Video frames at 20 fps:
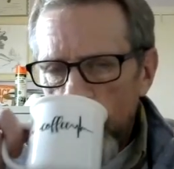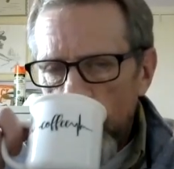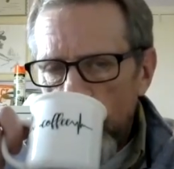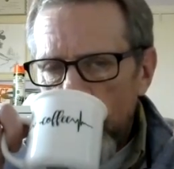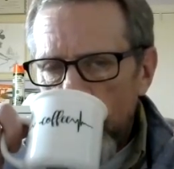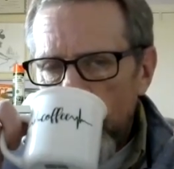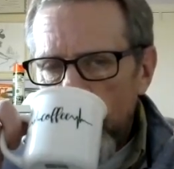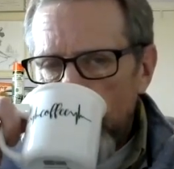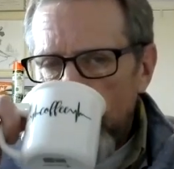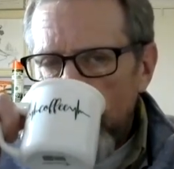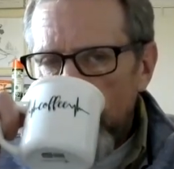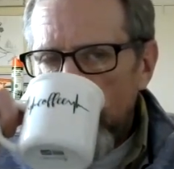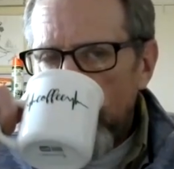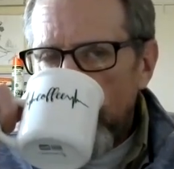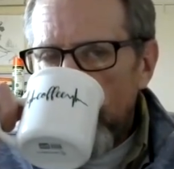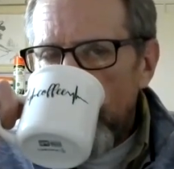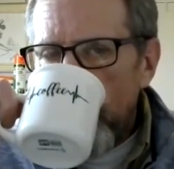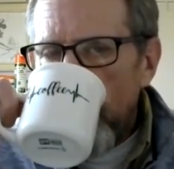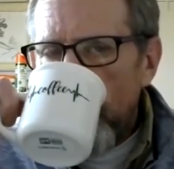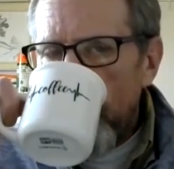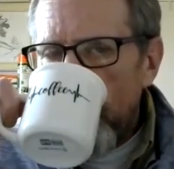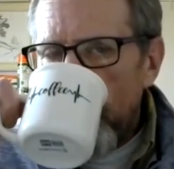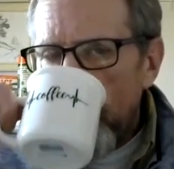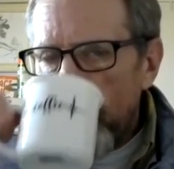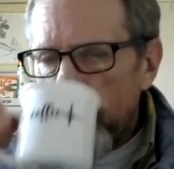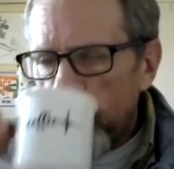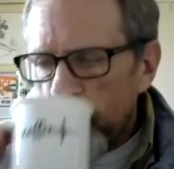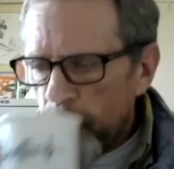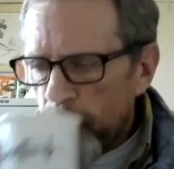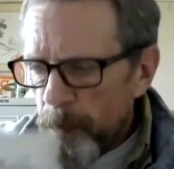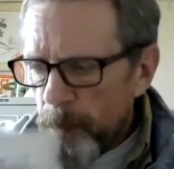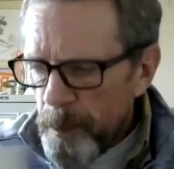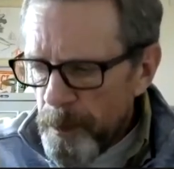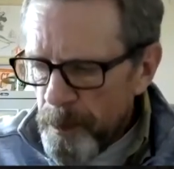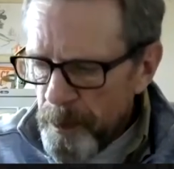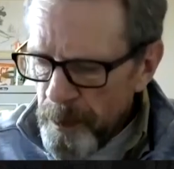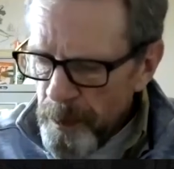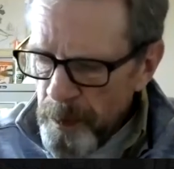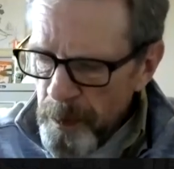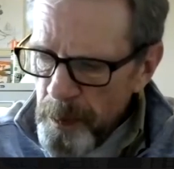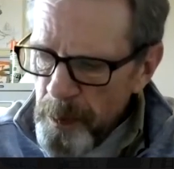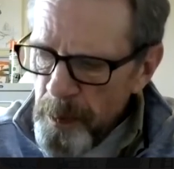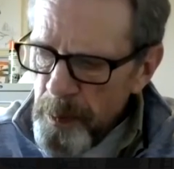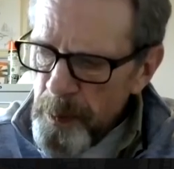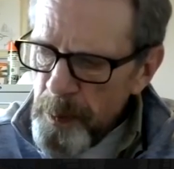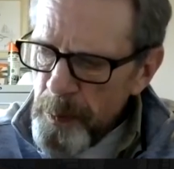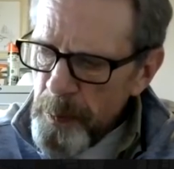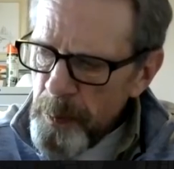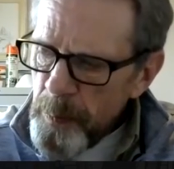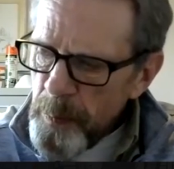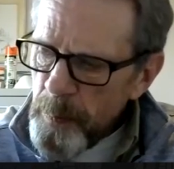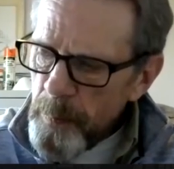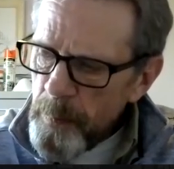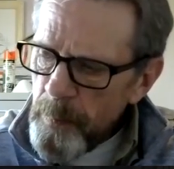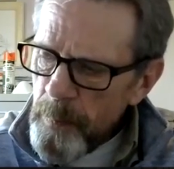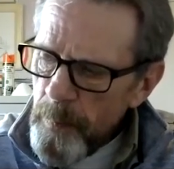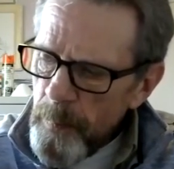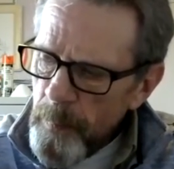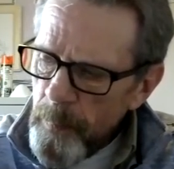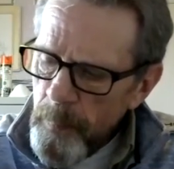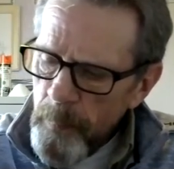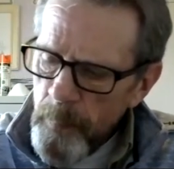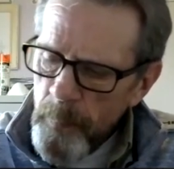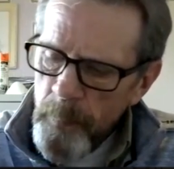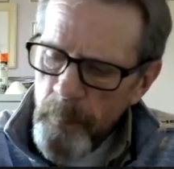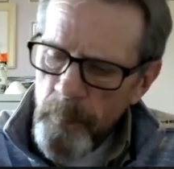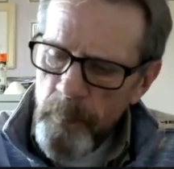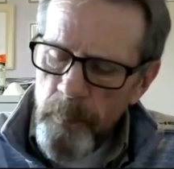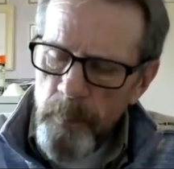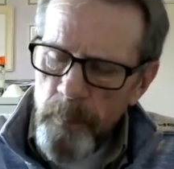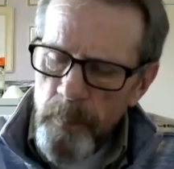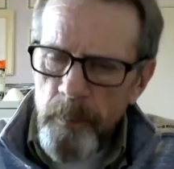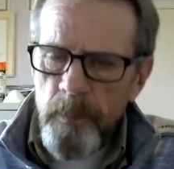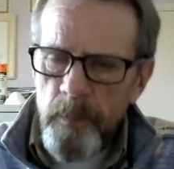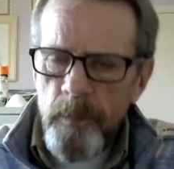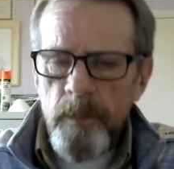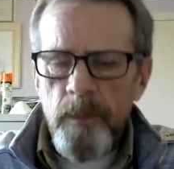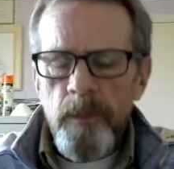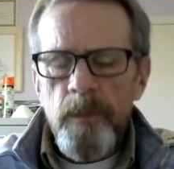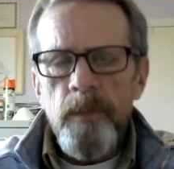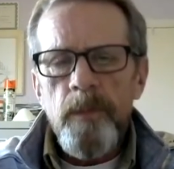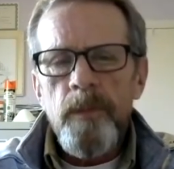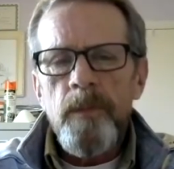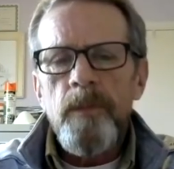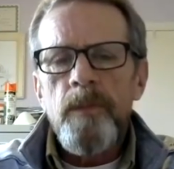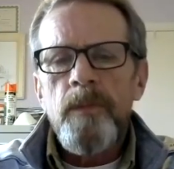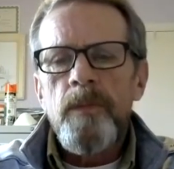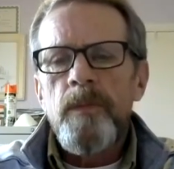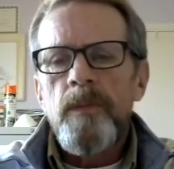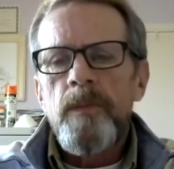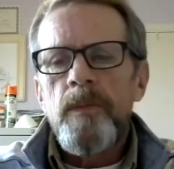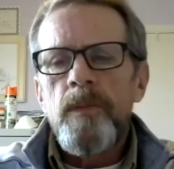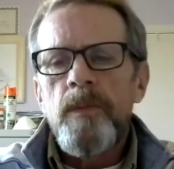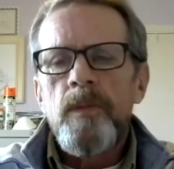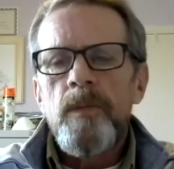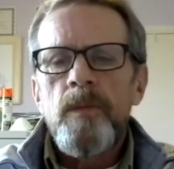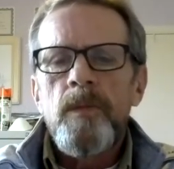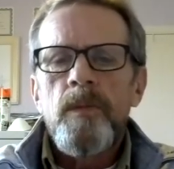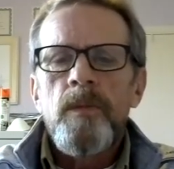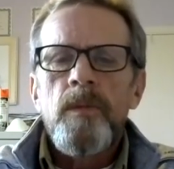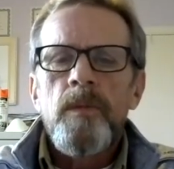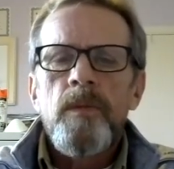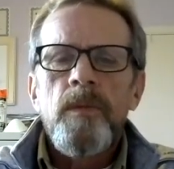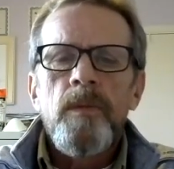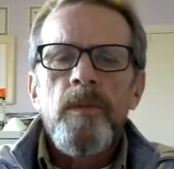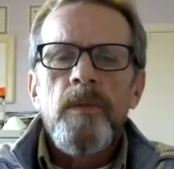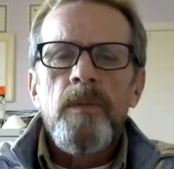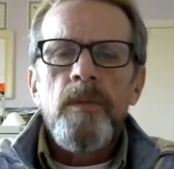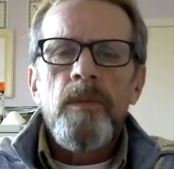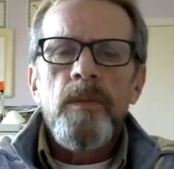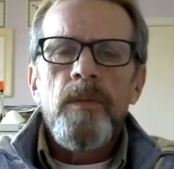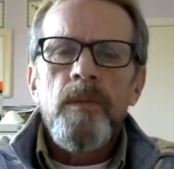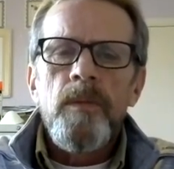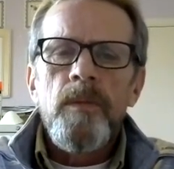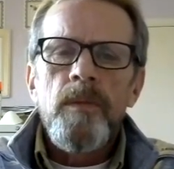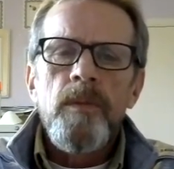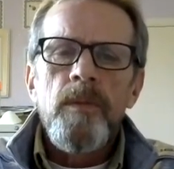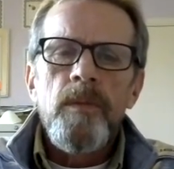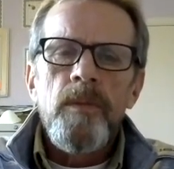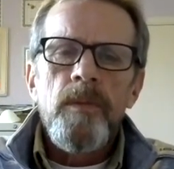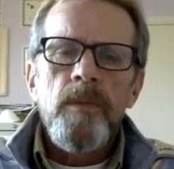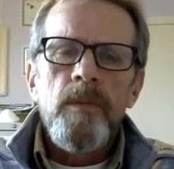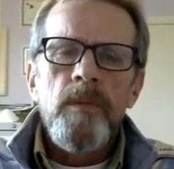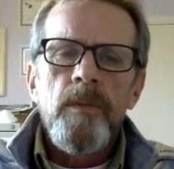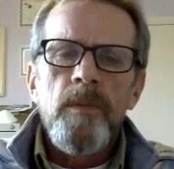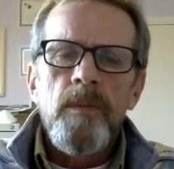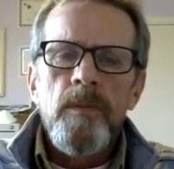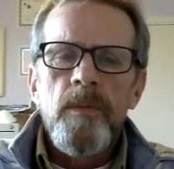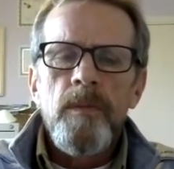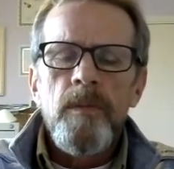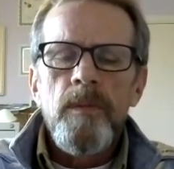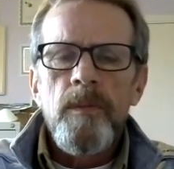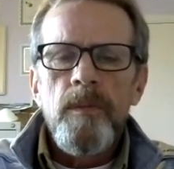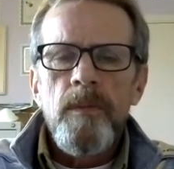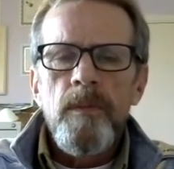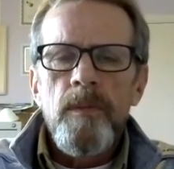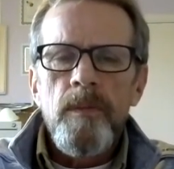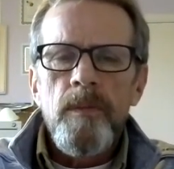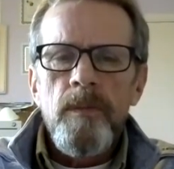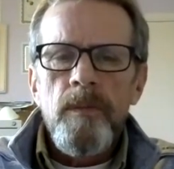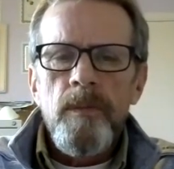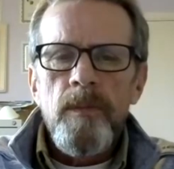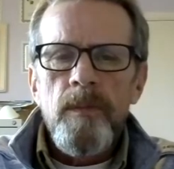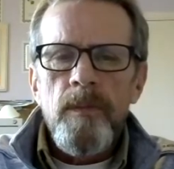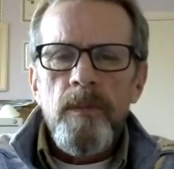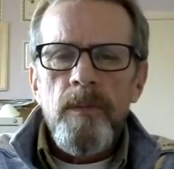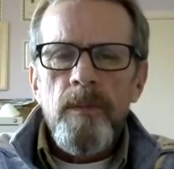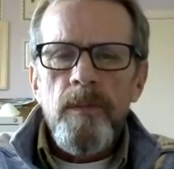The person shown says nothing.